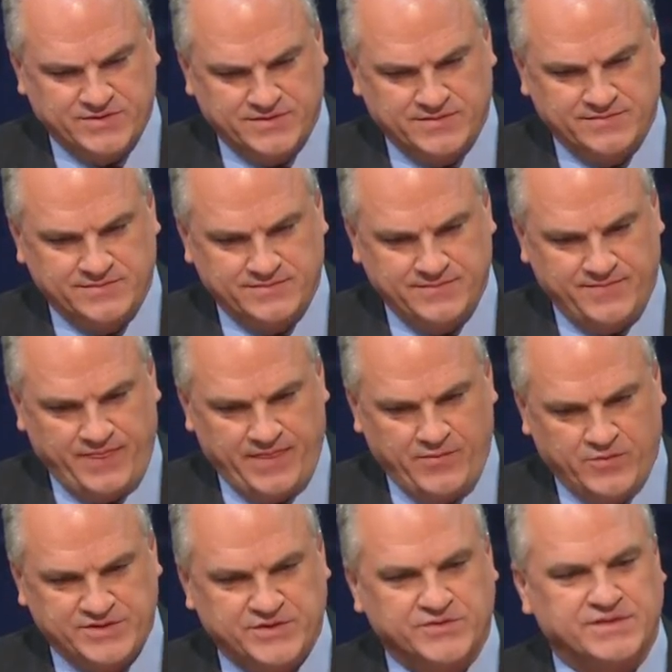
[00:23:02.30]
your
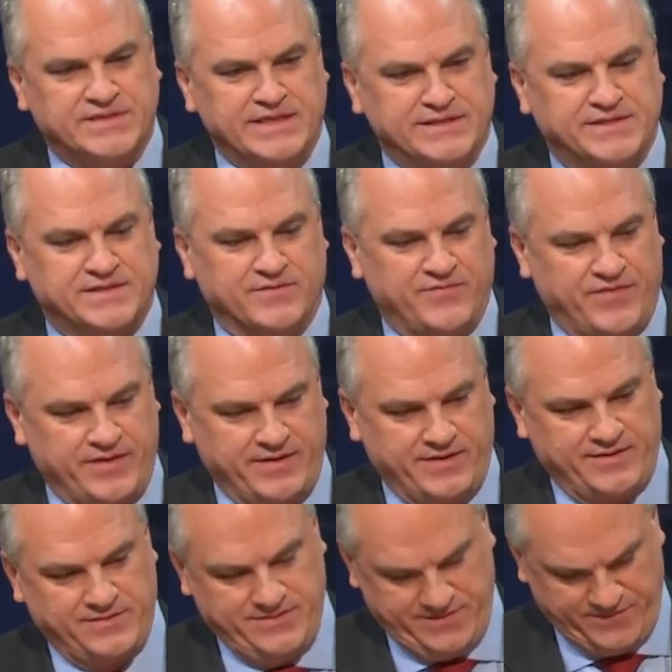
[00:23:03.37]
sense of
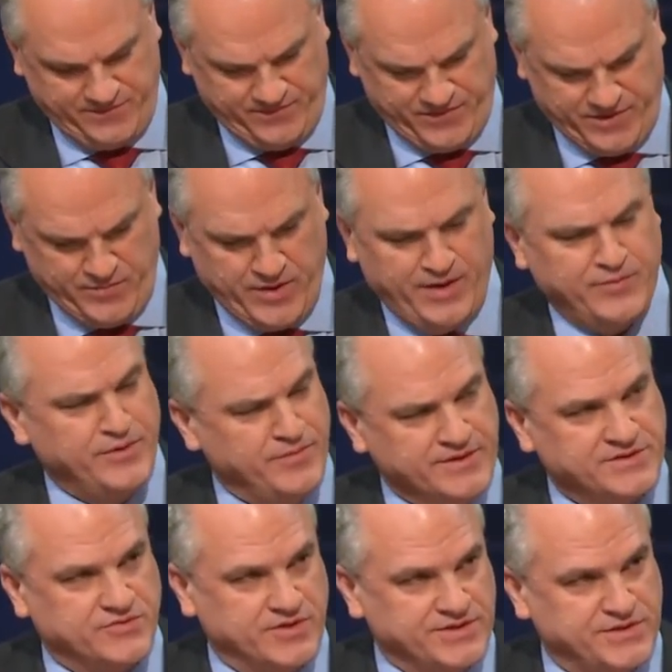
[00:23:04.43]
the Obama
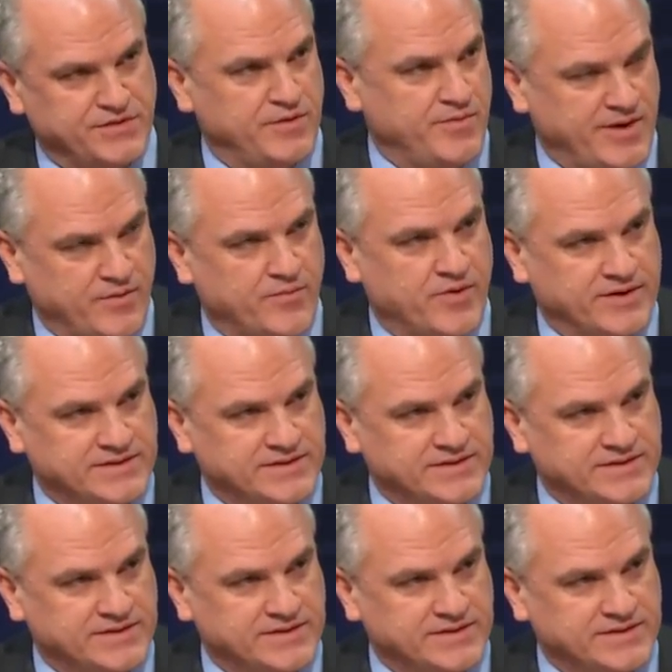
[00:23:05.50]
administration, the Obama